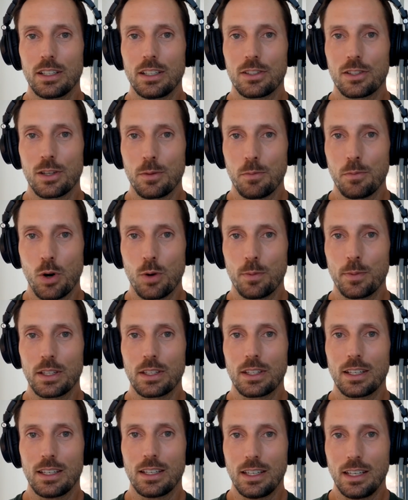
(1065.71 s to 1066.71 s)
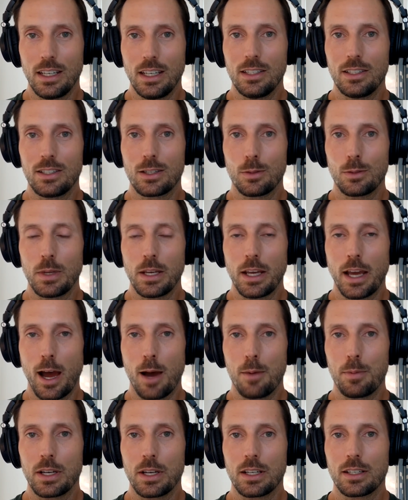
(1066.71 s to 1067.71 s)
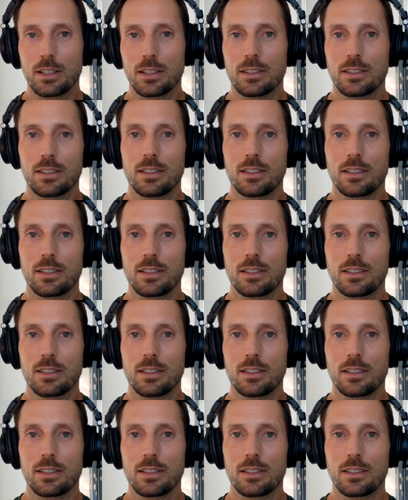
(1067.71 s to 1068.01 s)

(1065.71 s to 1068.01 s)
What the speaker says: is a moment that needs to be happening.